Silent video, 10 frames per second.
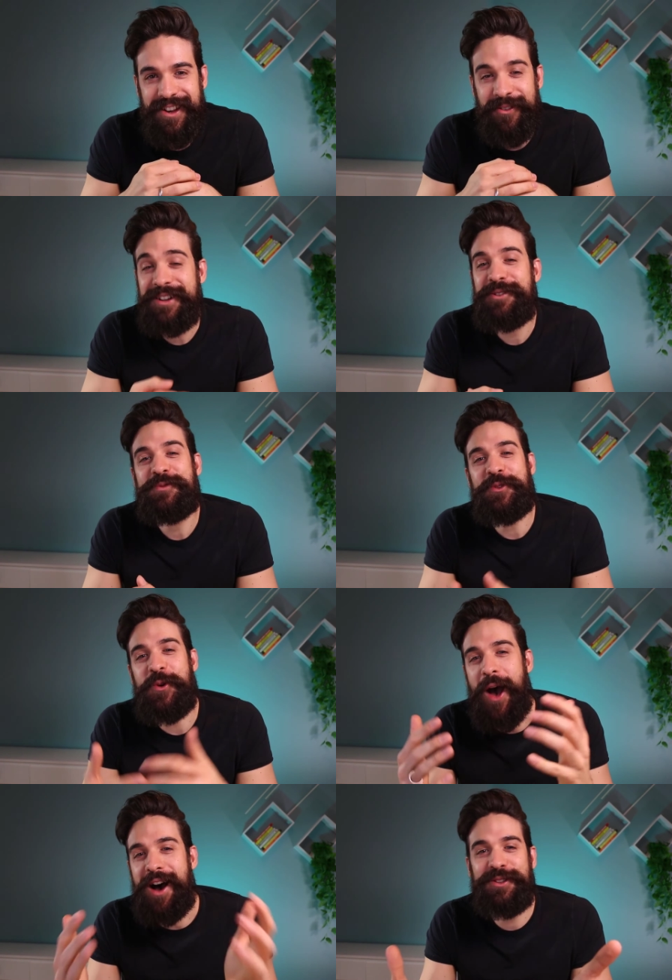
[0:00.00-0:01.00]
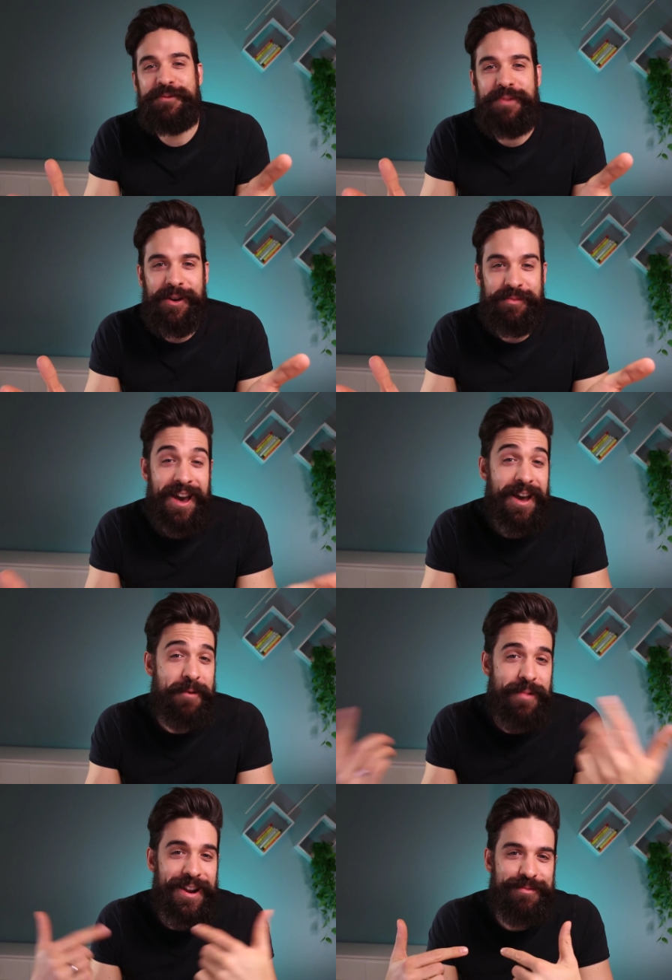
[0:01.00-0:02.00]
Welcome to How to Power BI.
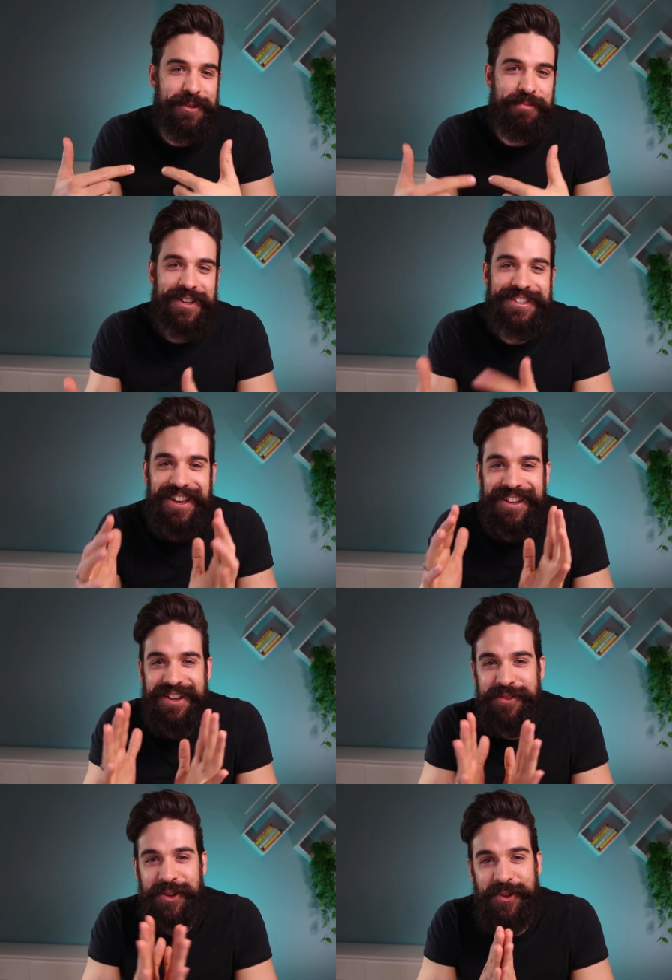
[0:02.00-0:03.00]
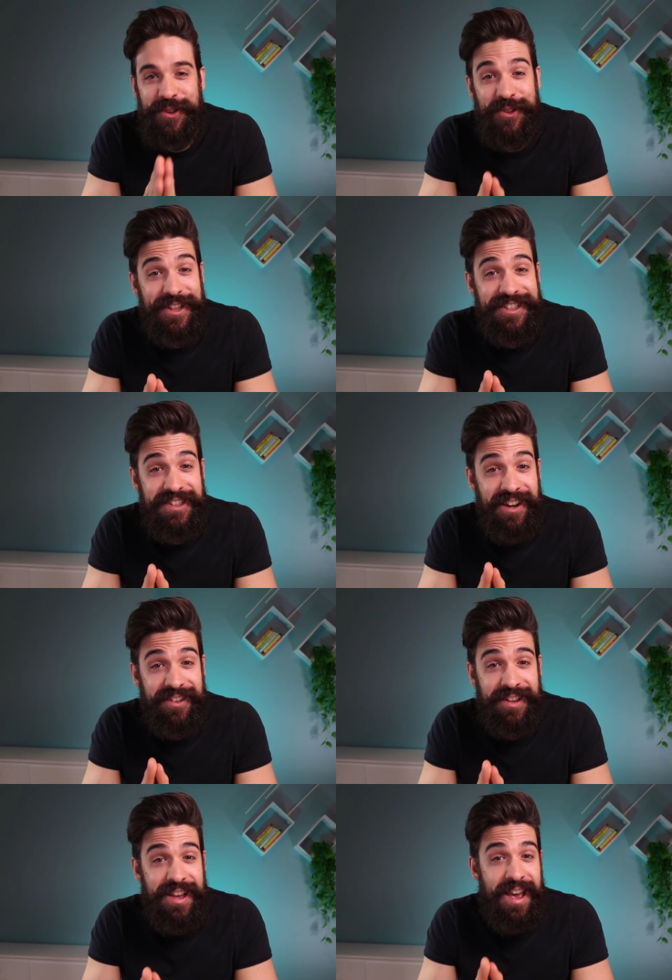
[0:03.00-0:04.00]
My name is Bas, and if you're new to this
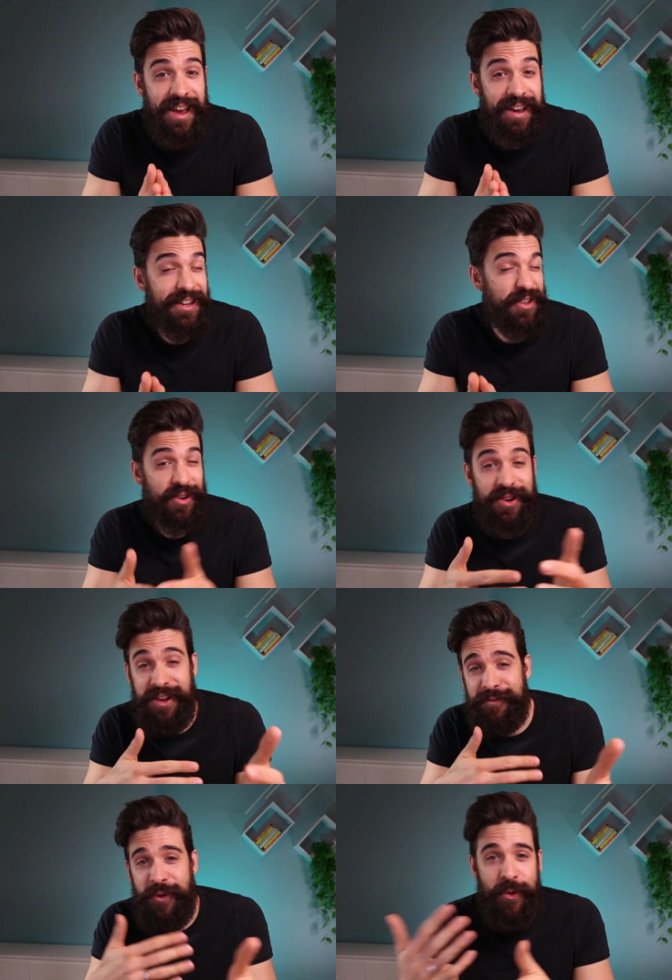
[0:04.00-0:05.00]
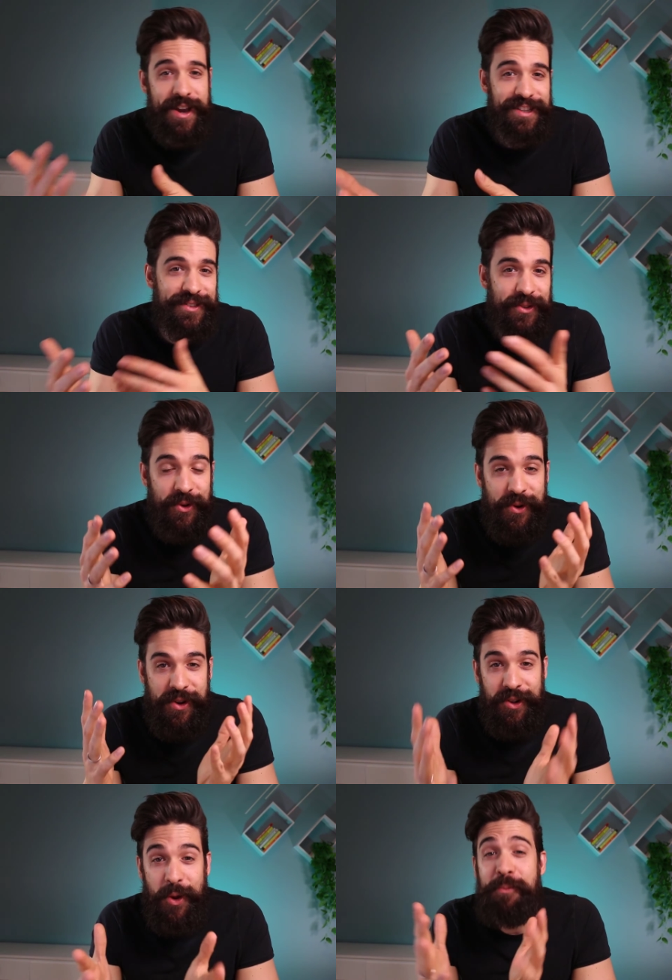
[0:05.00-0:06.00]
channel and you're looking for ways to
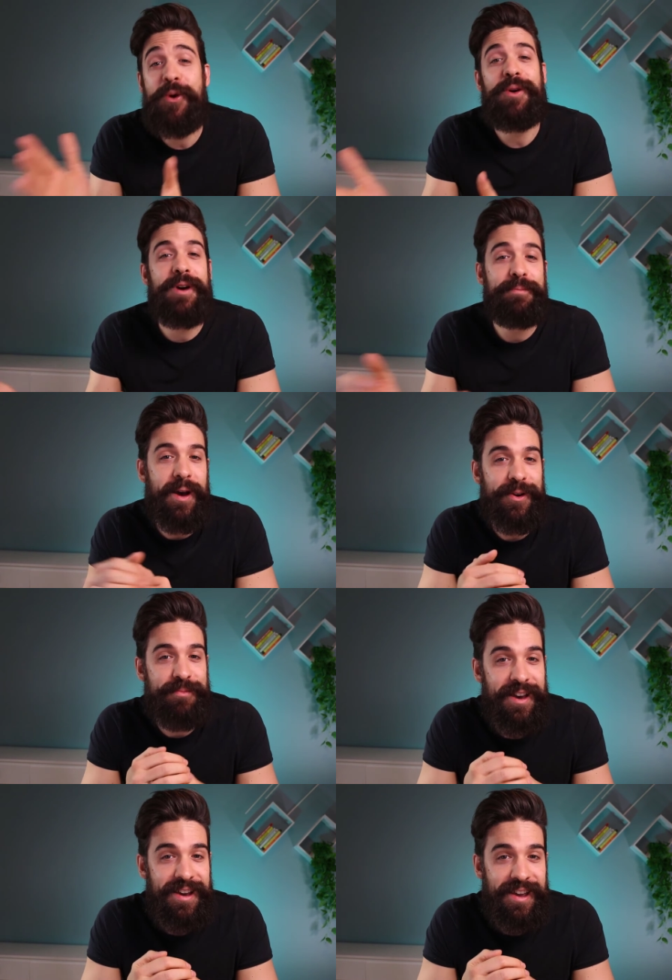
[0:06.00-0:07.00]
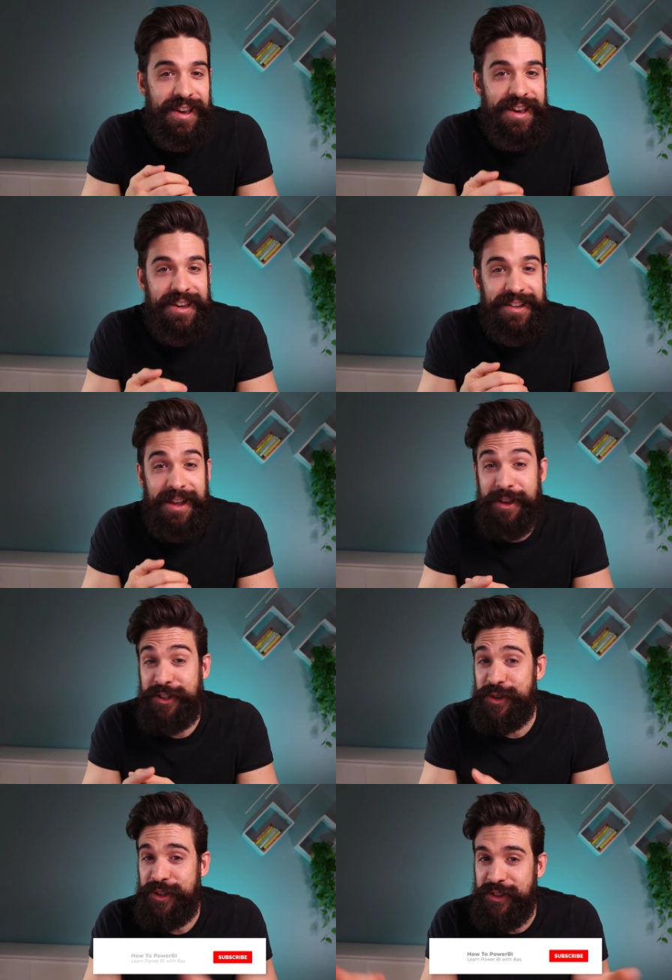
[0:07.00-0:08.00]
learn more about Power BI, then make
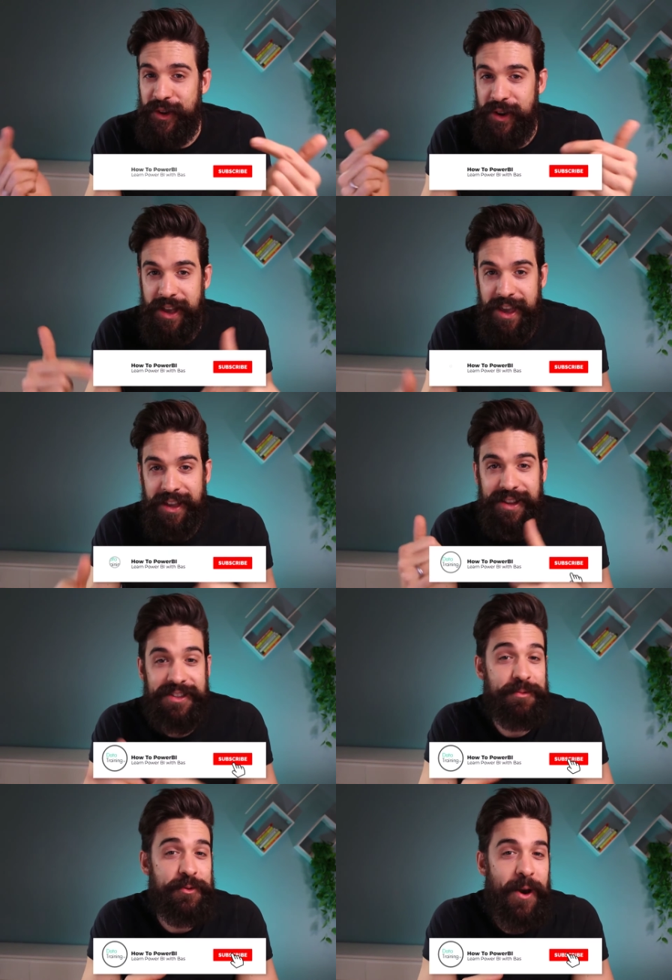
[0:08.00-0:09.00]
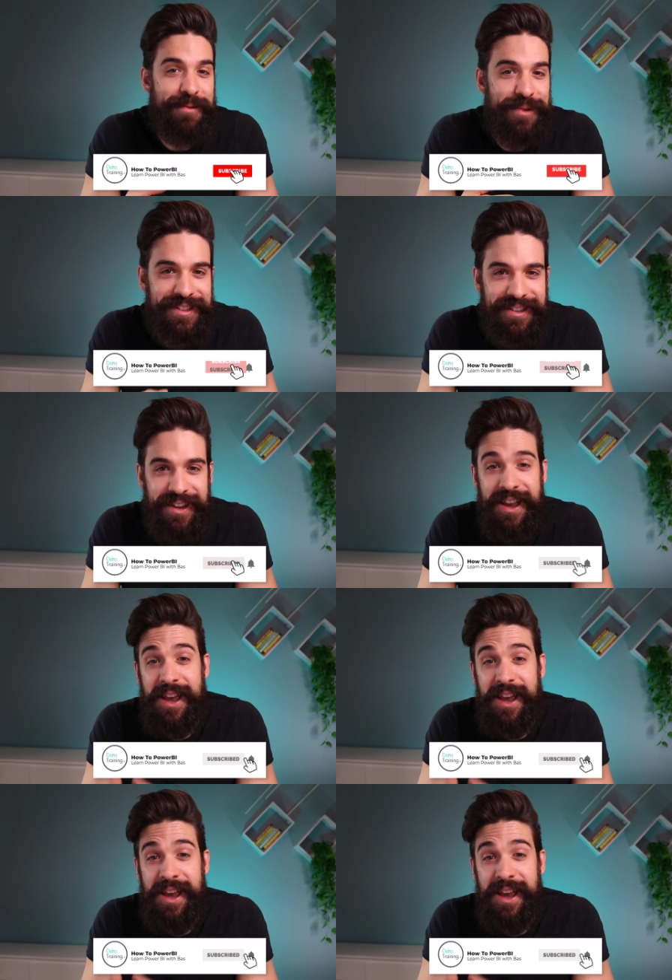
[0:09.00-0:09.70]
sure to hit that subscribe button.